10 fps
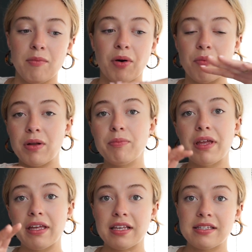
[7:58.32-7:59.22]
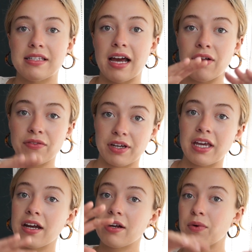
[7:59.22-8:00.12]
put one plate this style over
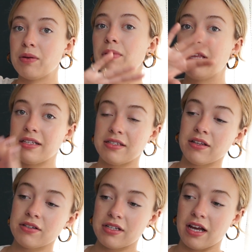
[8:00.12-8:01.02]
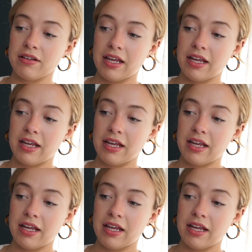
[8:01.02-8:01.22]
here and one plate that's another style